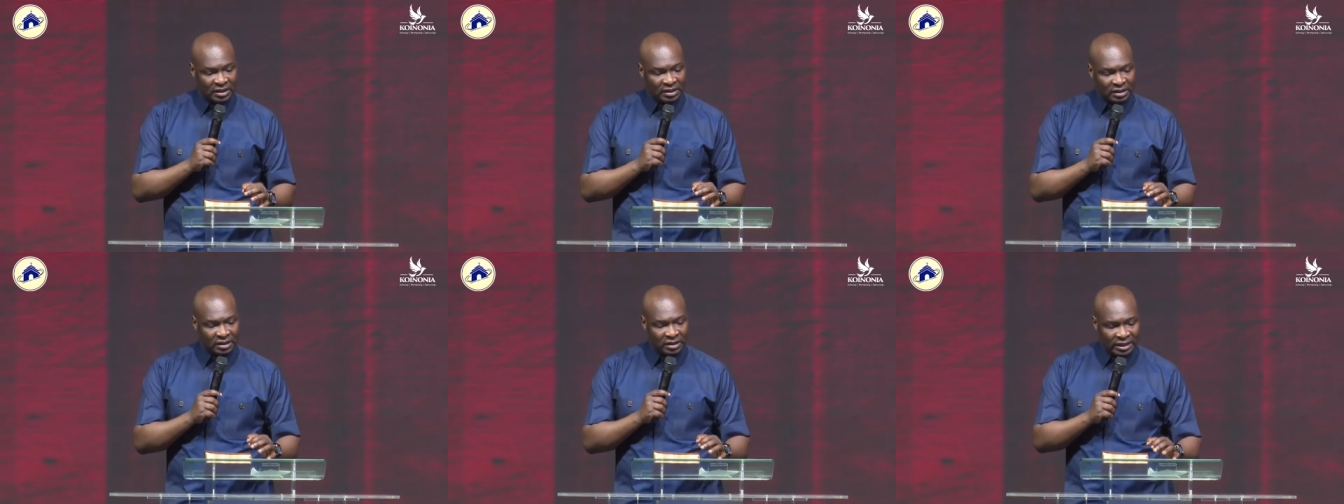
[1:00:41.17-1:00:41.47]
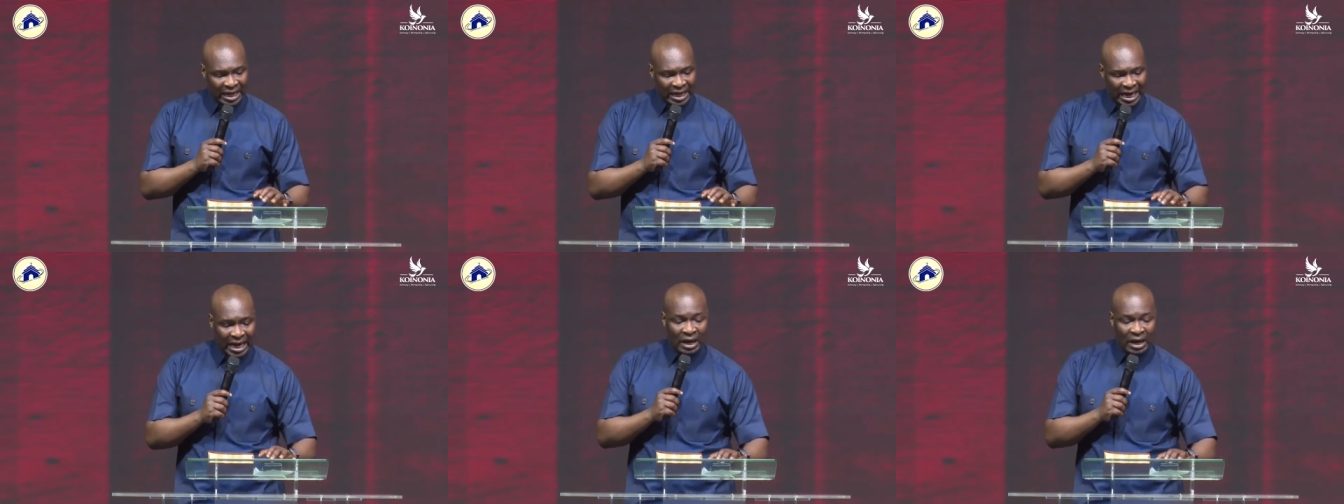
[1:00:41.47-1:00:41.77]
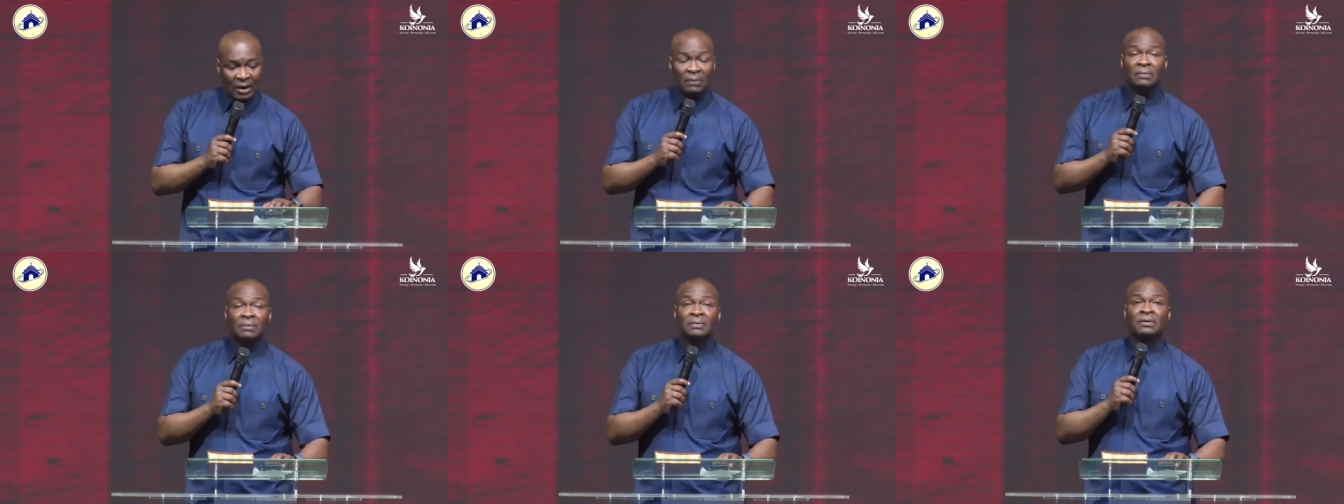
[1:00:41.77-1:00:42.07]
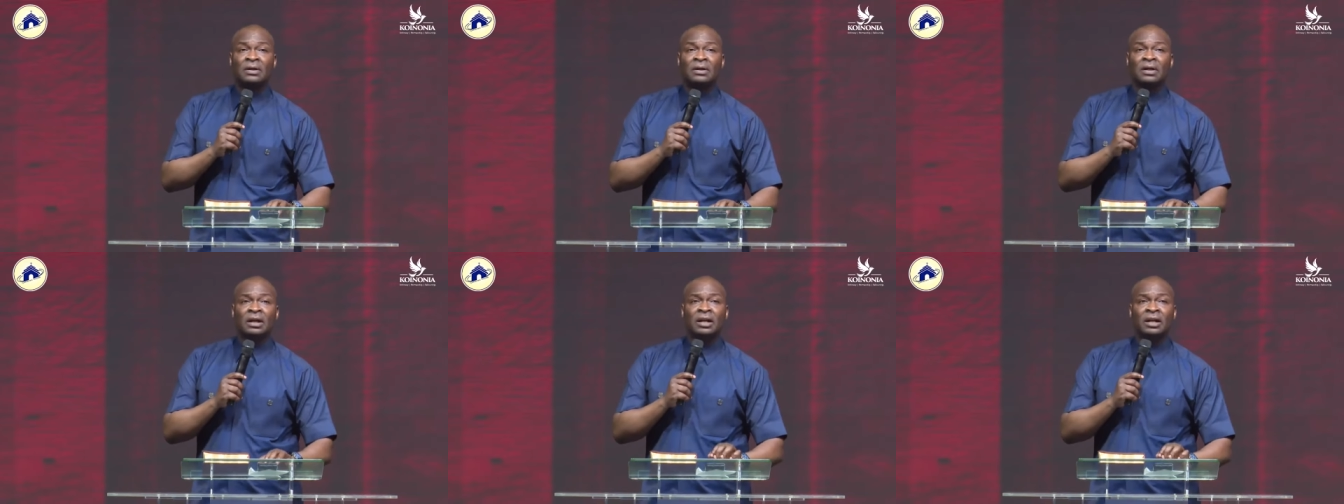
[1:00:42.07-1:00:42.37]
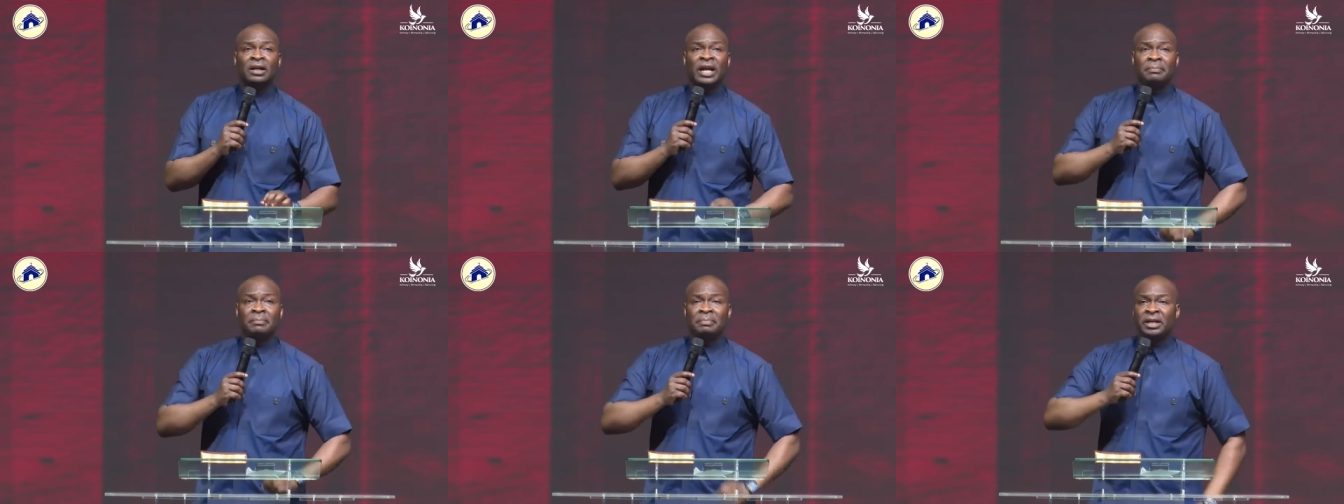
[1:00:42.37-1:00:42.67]
Now,
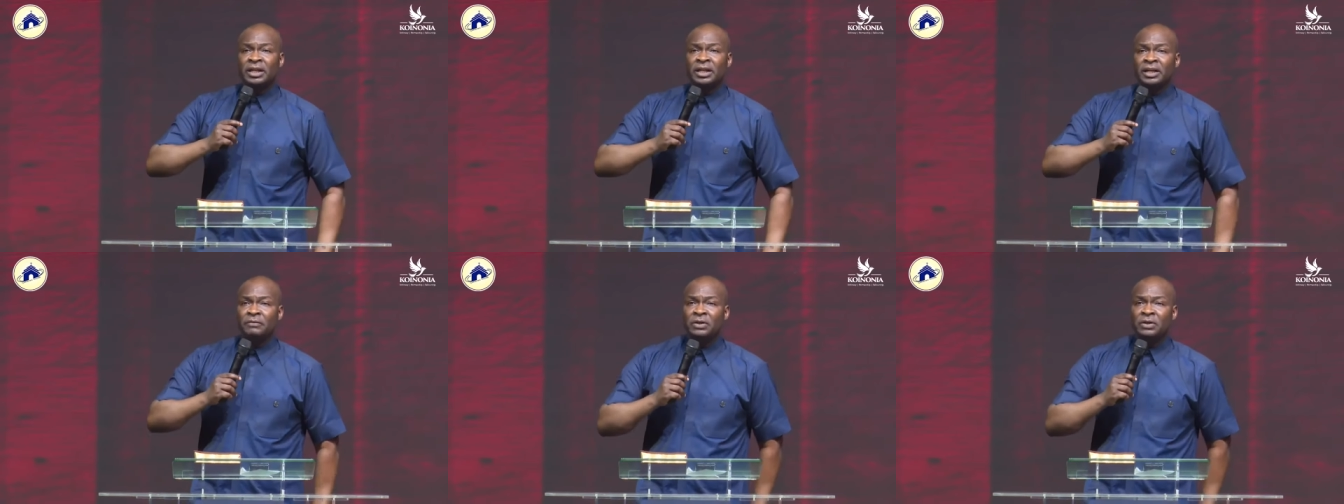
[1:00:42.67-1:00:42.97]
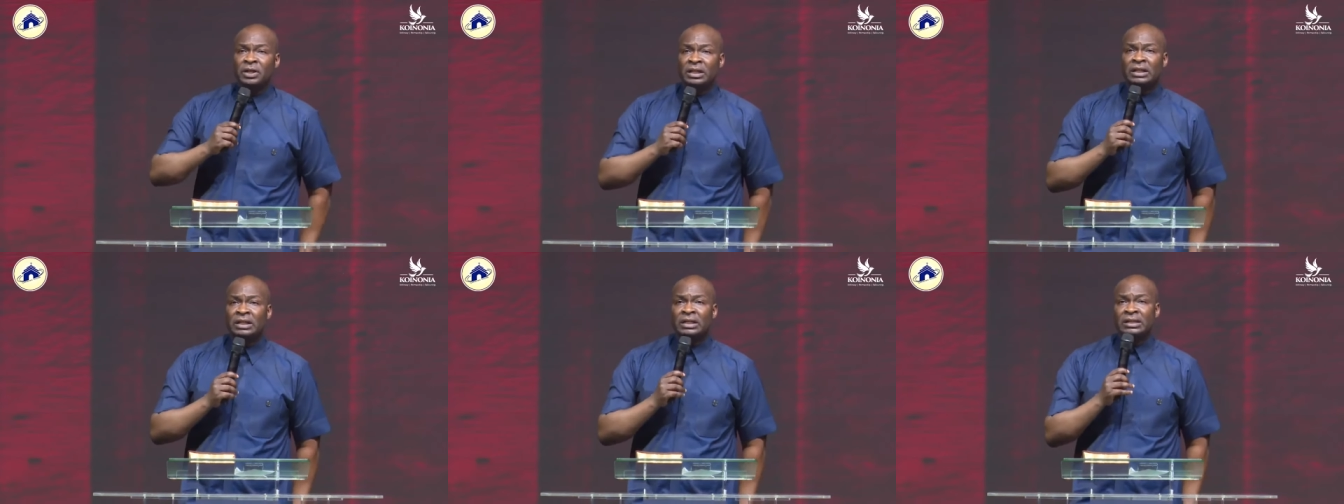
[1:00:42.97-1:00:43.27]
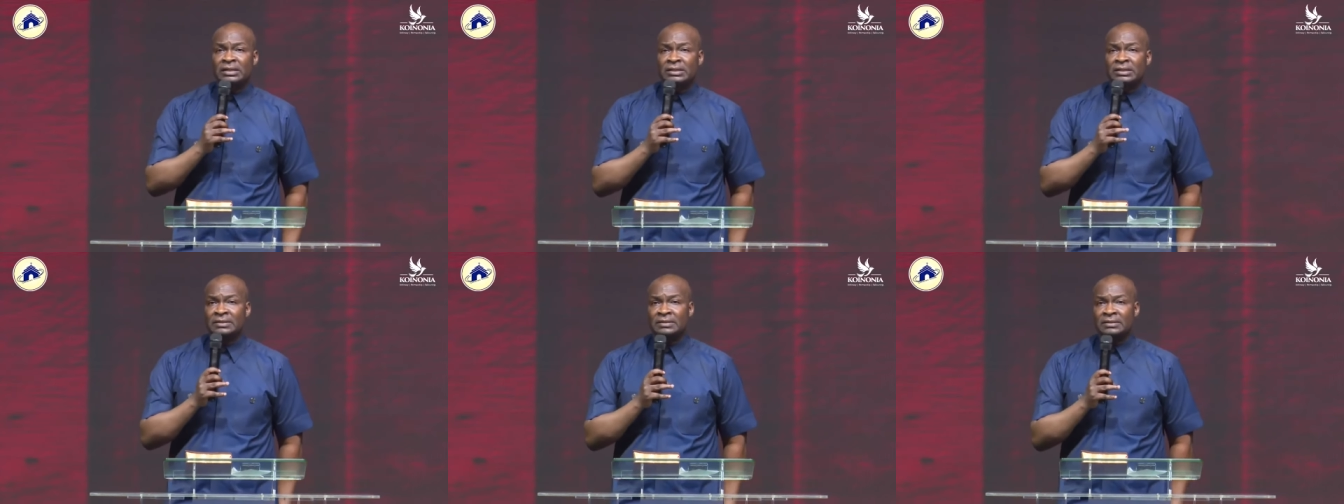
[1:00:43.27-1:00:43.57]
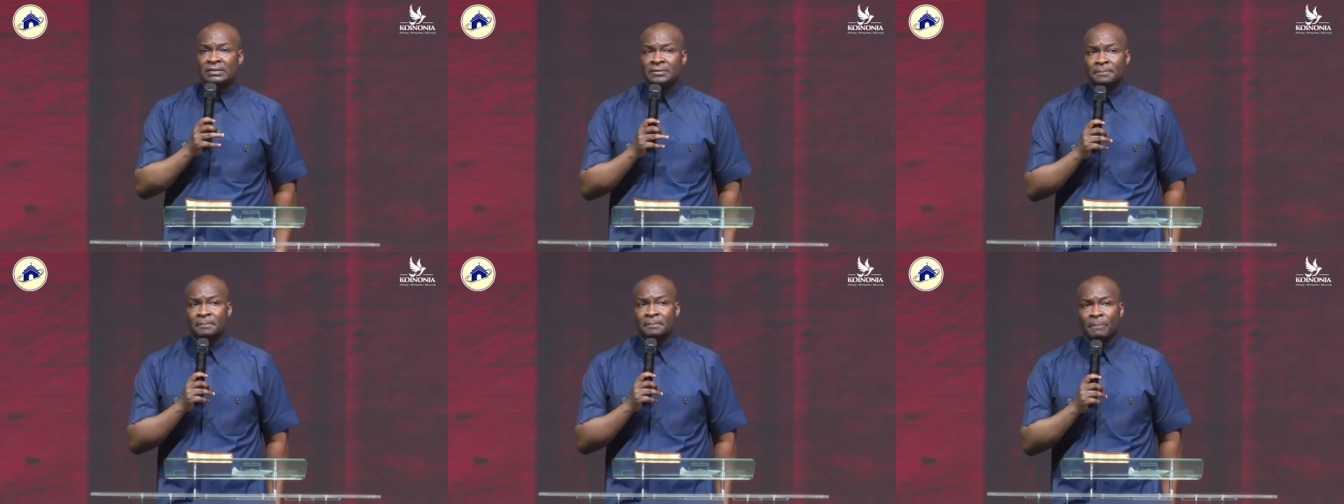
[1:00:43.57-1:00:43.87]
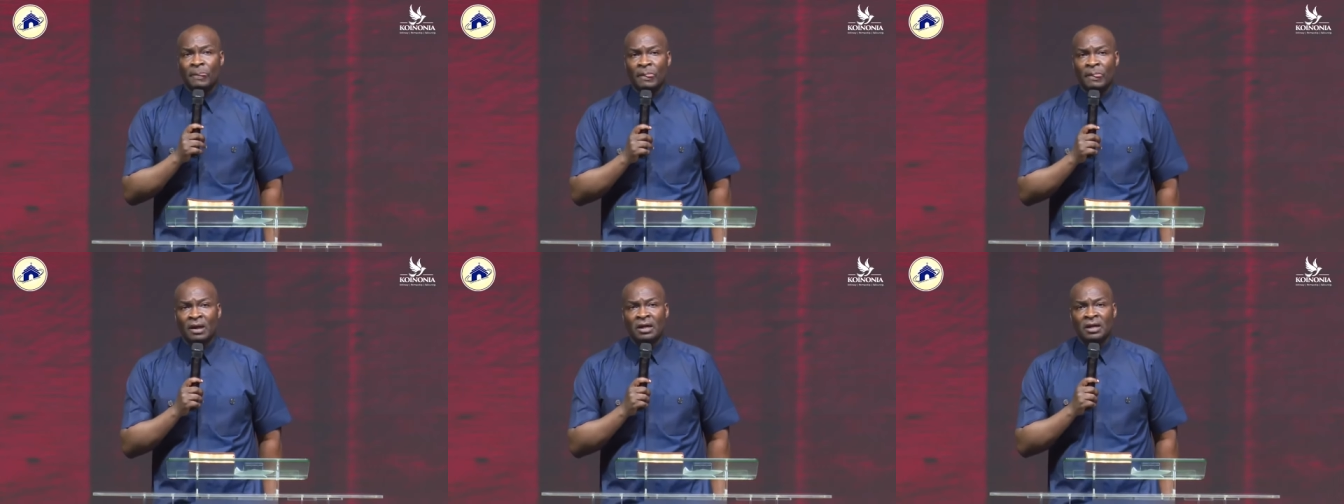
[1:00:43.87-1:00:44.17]
let me give you the keys.
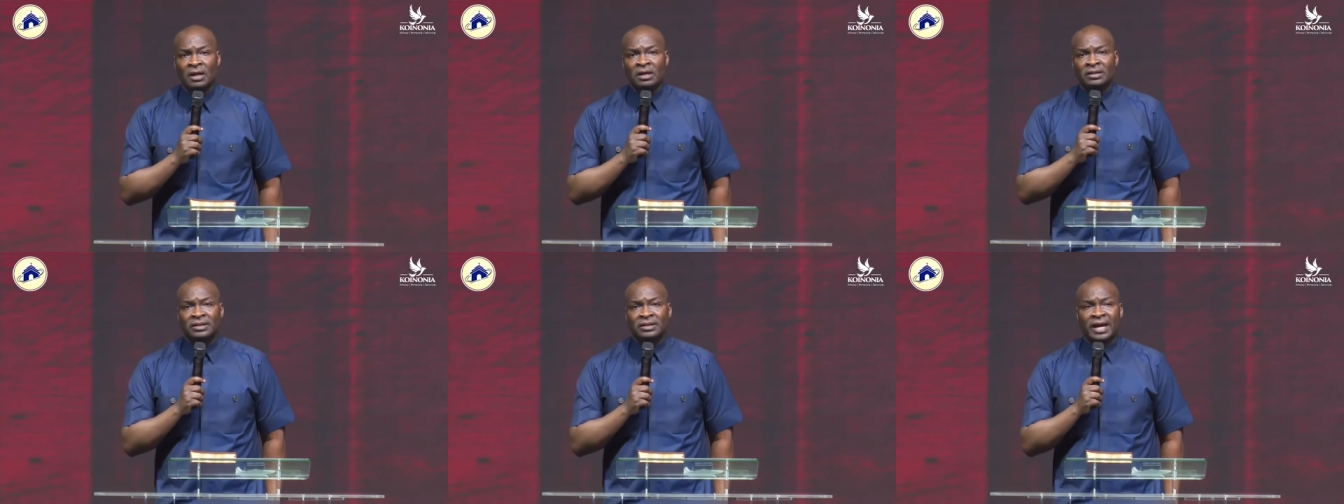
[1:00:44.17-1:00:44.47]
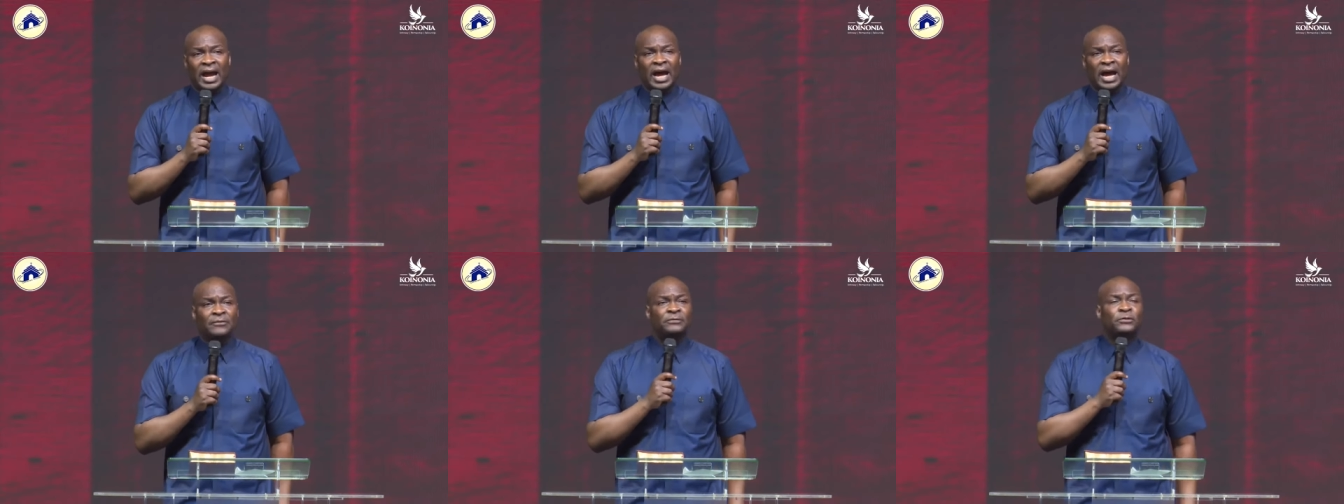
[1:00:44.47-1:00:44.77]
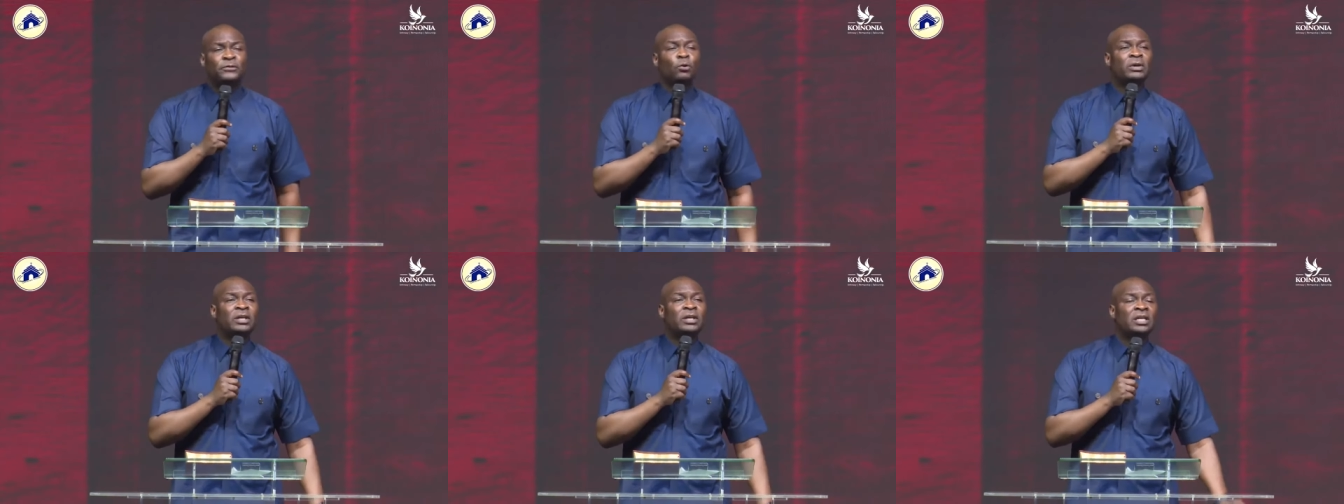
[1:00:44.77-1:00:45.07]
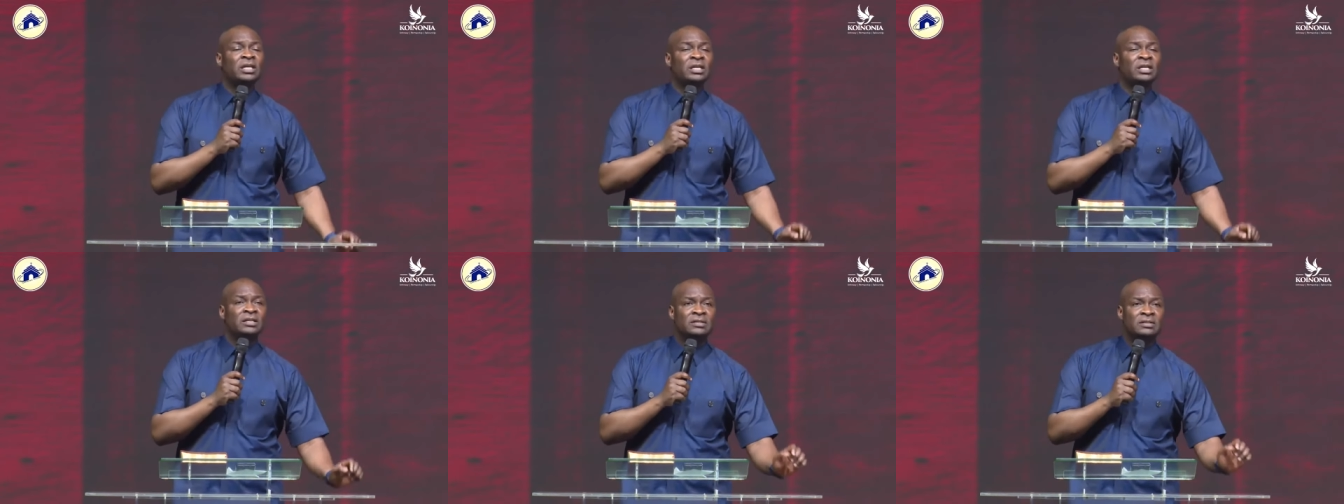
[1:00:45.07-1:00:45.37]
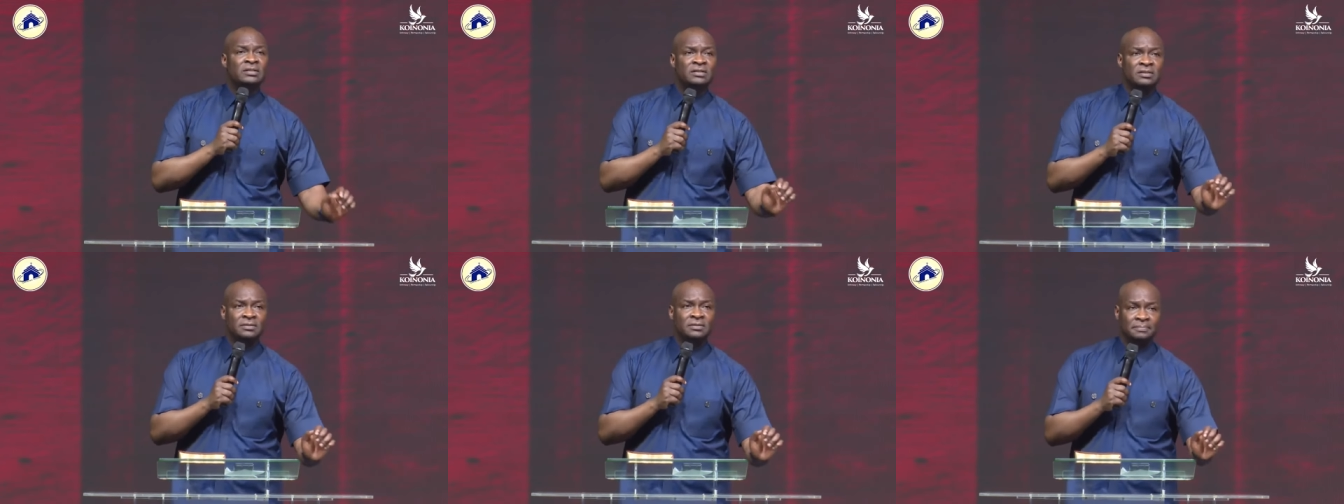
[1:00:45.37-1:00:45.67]
There are a few
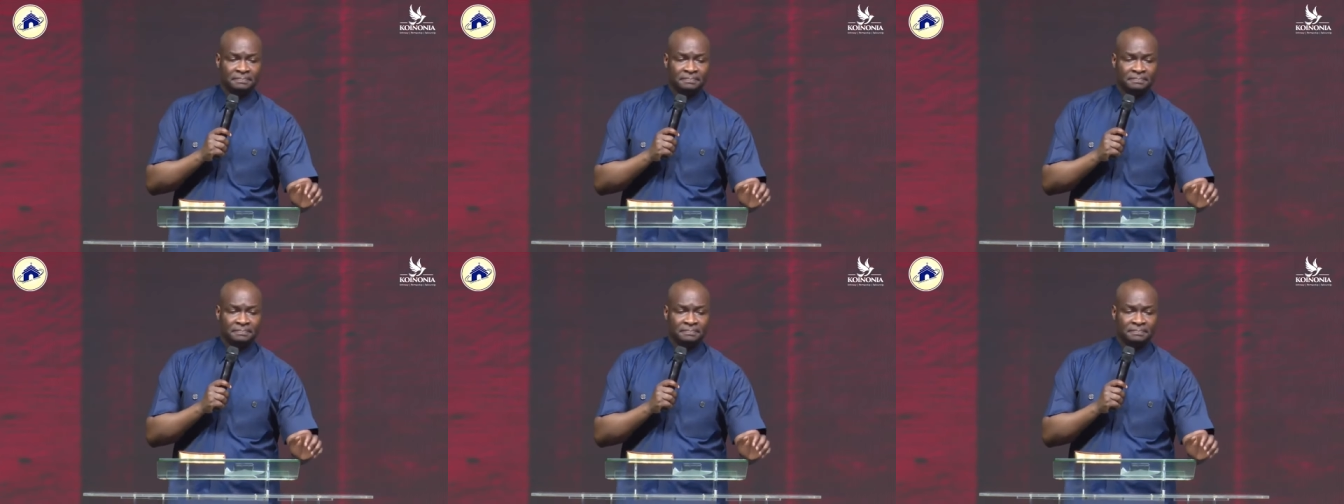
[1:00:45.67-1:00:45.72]
keys